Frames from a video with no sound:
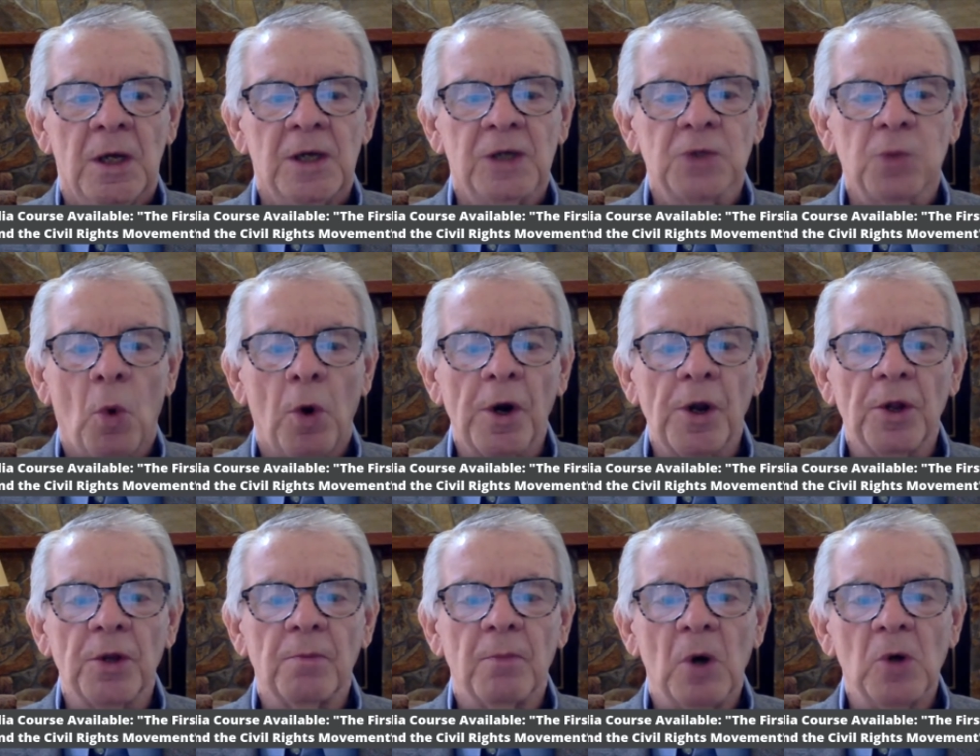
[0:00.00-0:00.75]
is
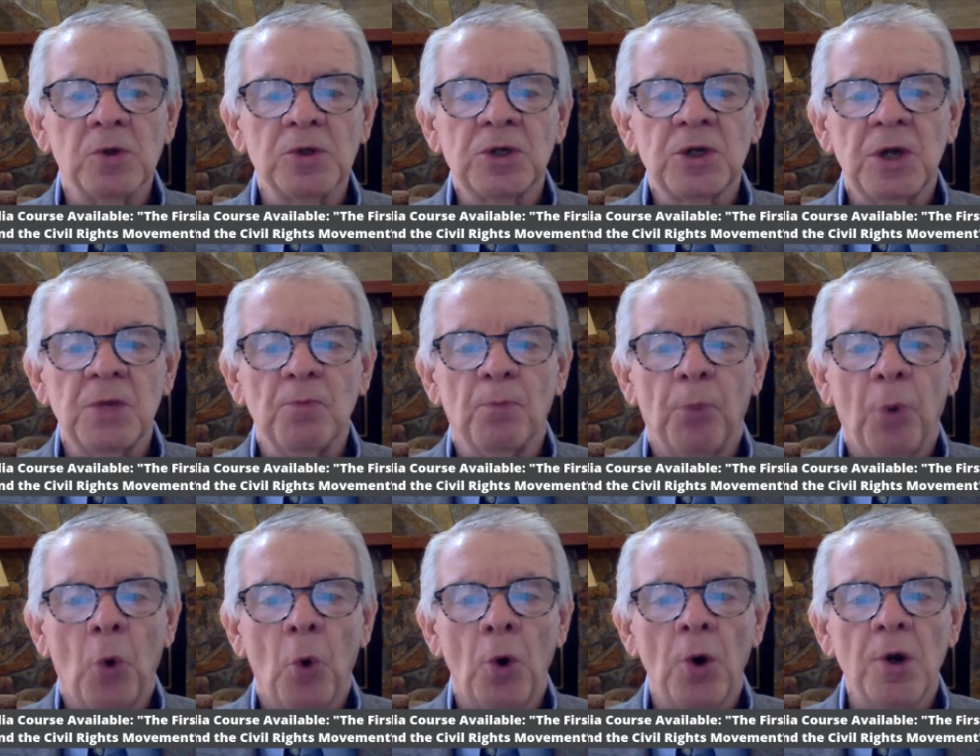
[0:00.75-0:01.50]
one of the most
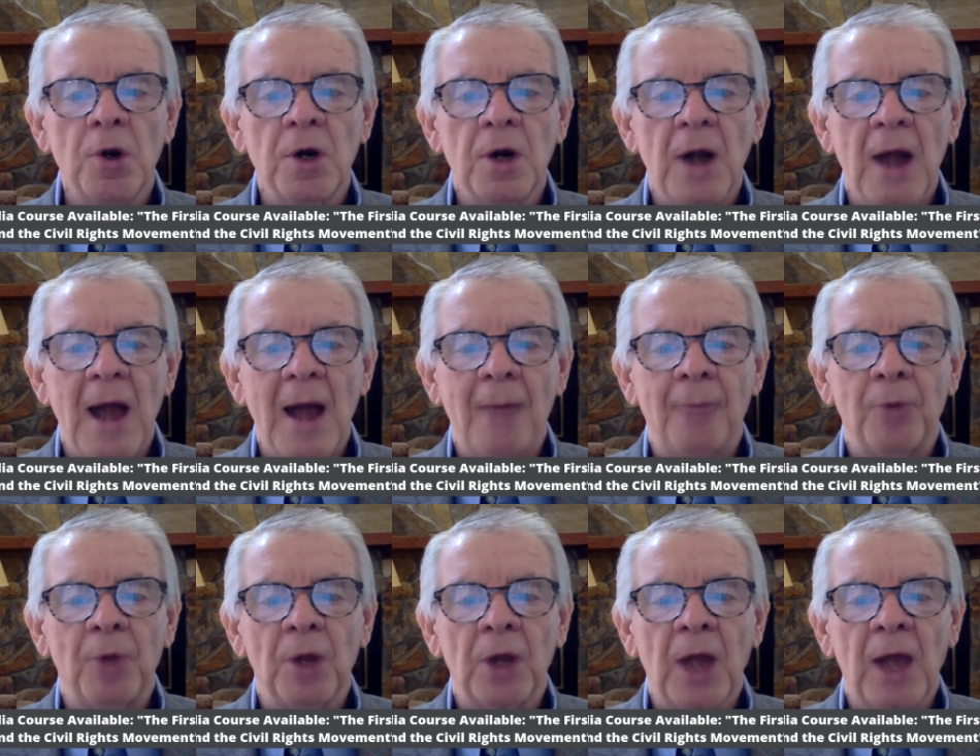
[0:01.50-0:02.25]
important
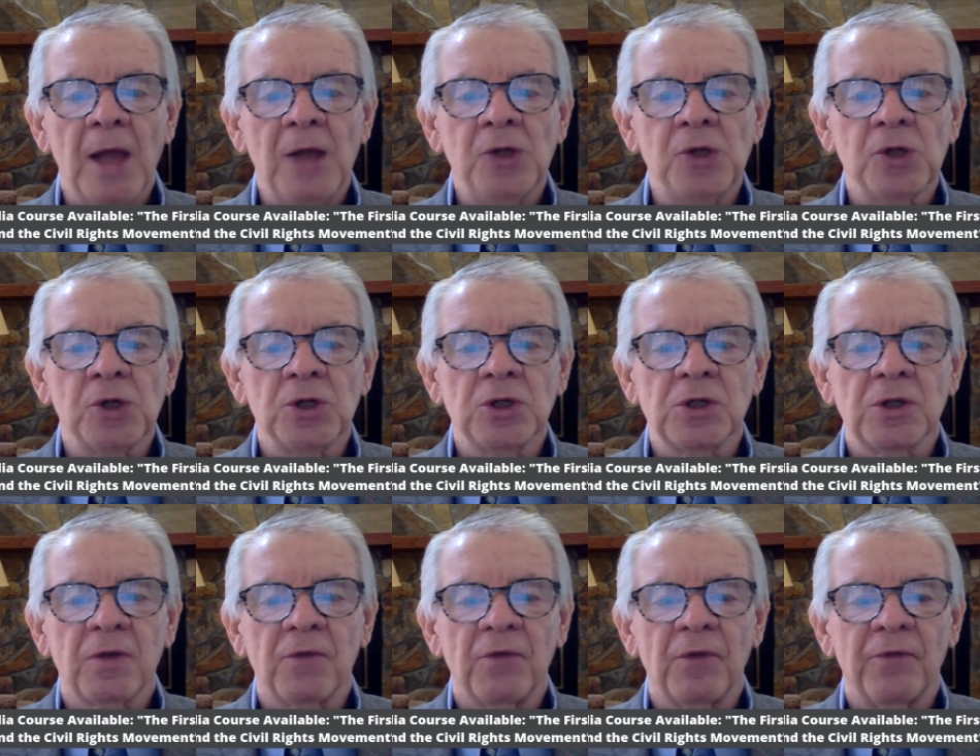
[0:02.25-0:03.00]

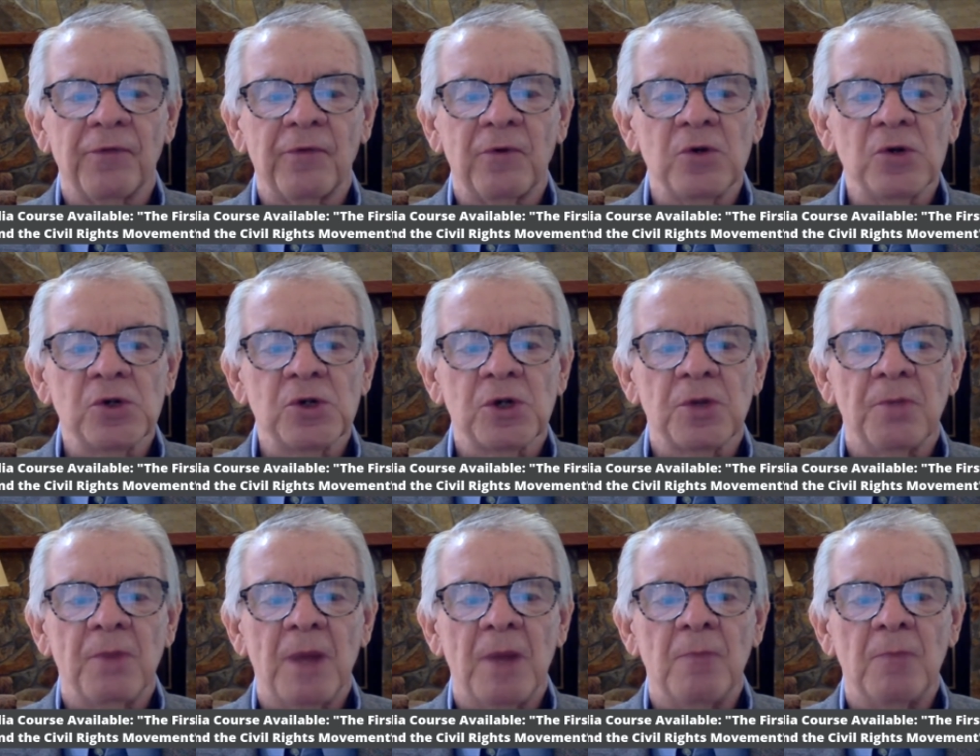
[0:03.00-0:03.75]
applications of the
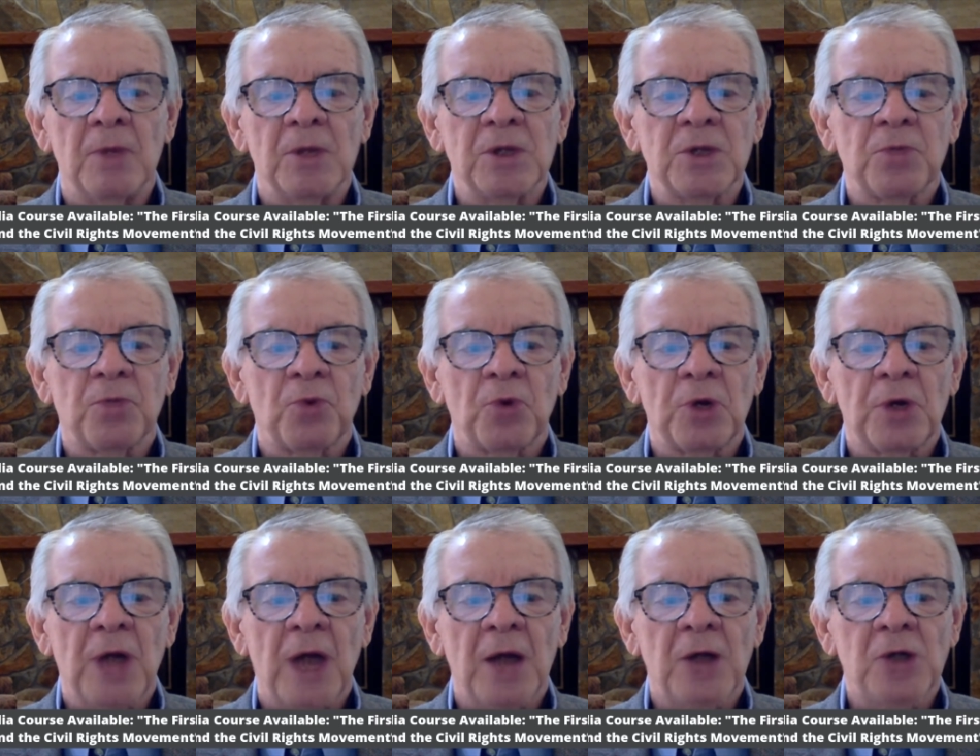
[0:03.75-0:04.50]
First Amendment's
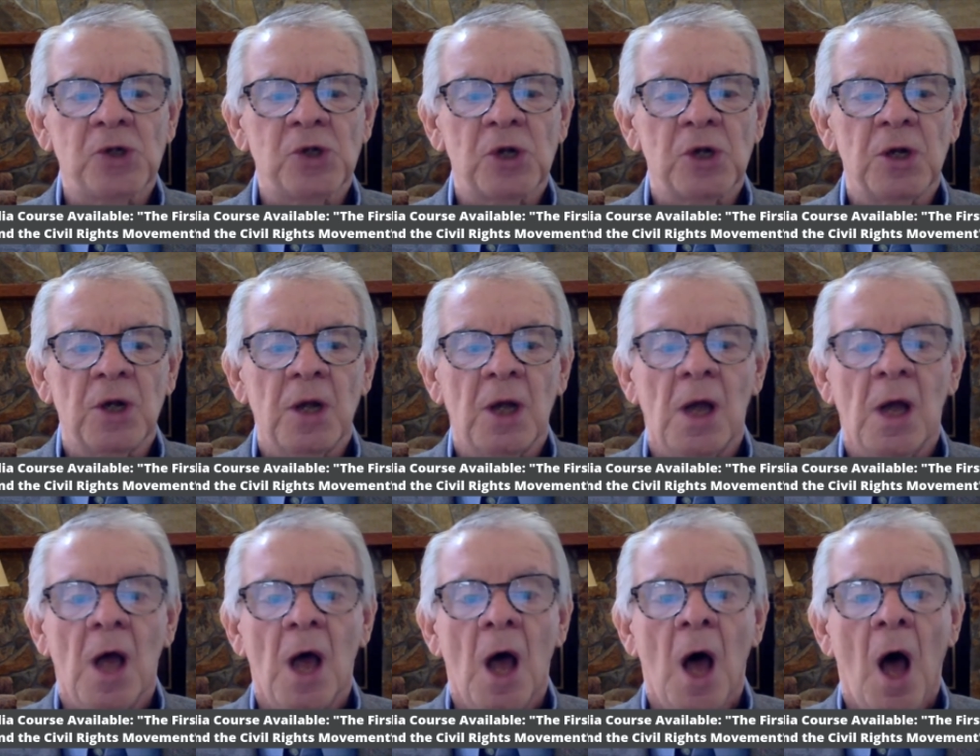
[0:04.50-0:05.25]
protection
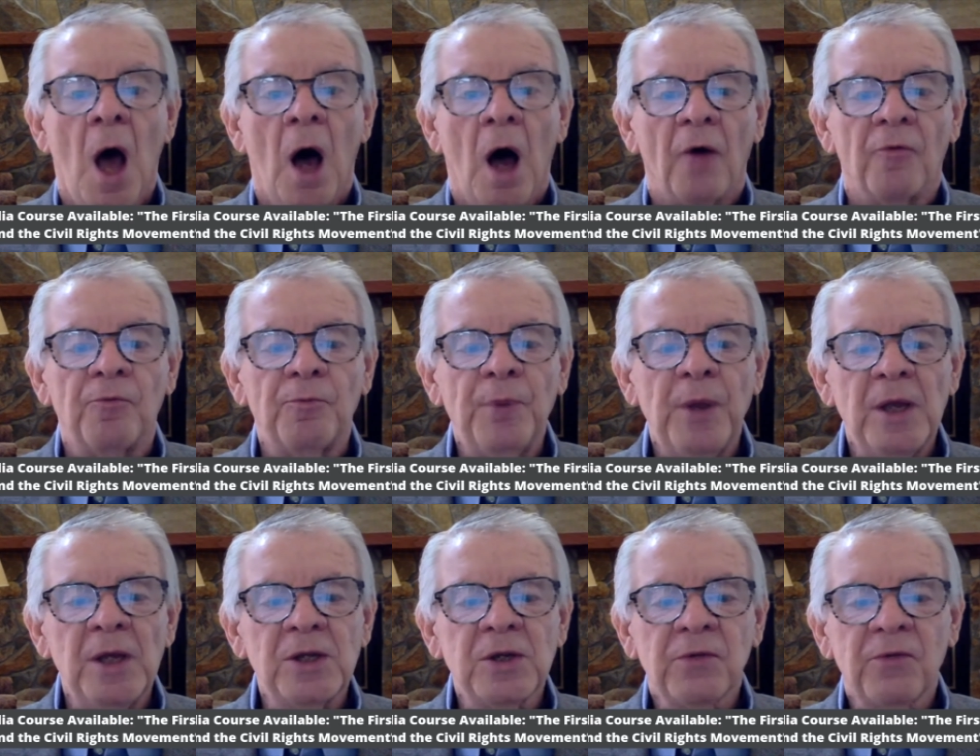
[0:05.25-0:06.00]
of
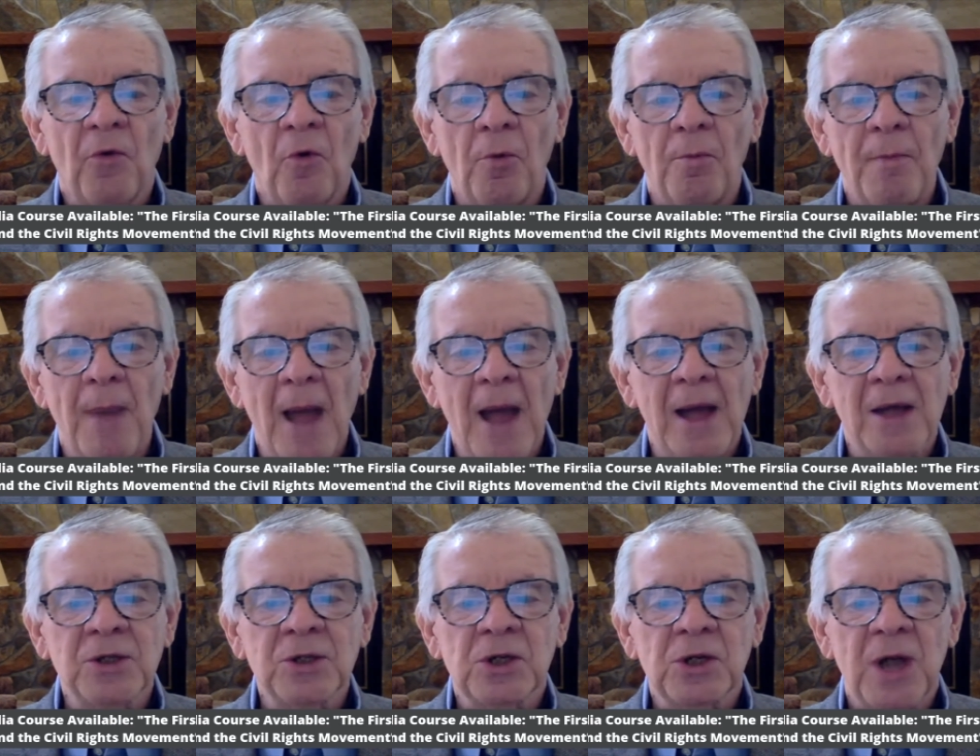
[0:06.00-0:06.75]
peaceful
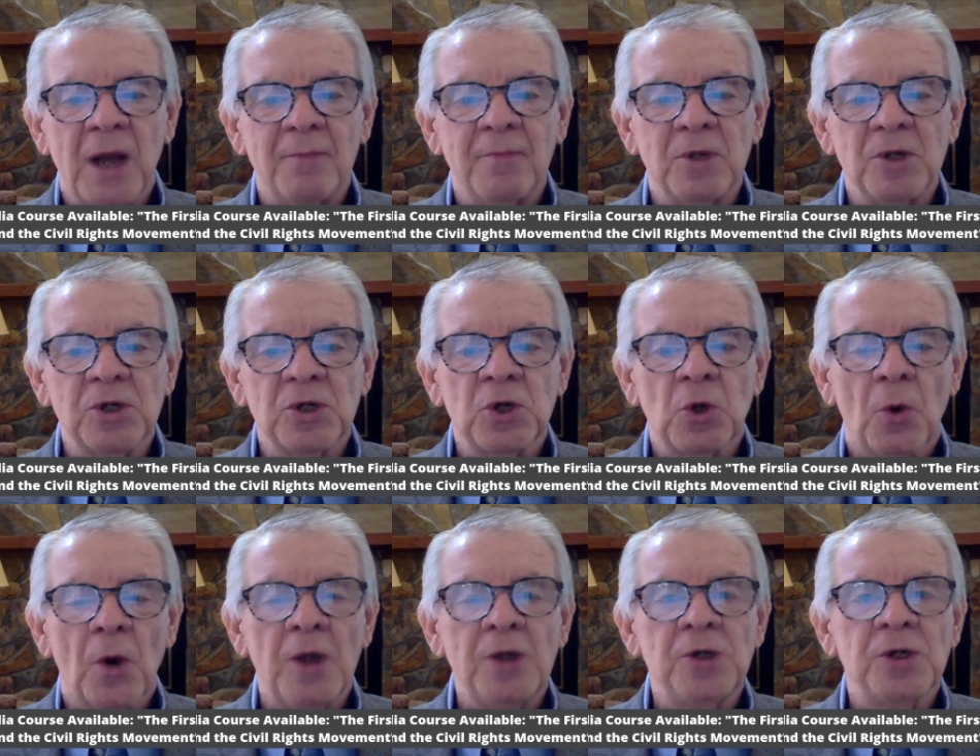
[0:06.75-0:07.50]
mass
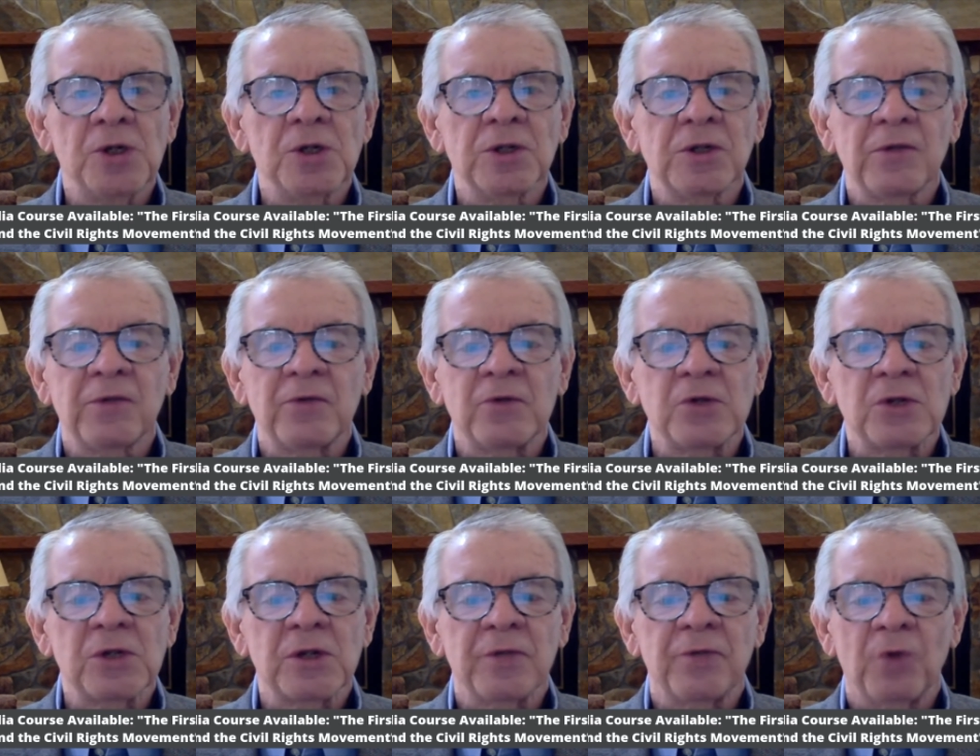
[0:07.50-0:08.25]
demonstrations
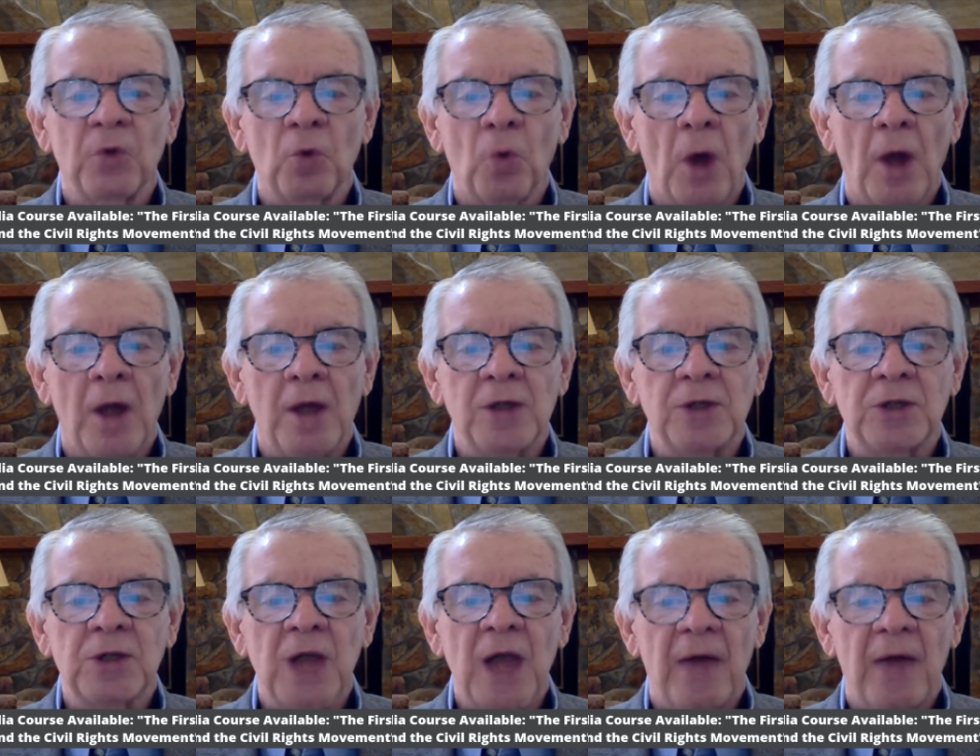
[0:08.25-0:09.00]
for civil
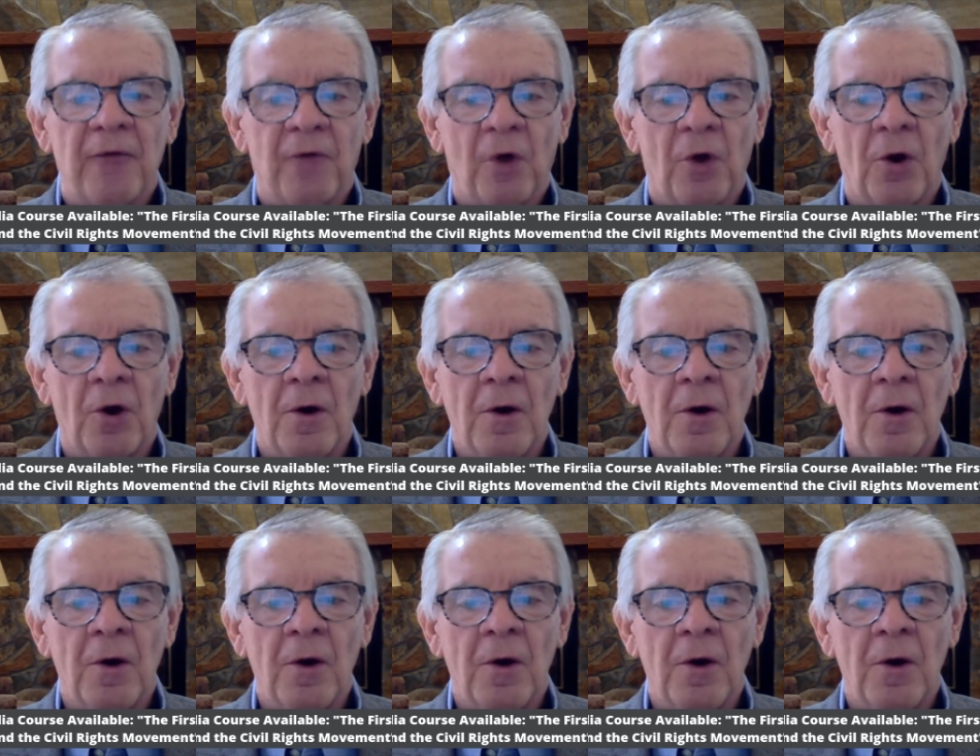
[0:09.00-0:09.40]
rights ever.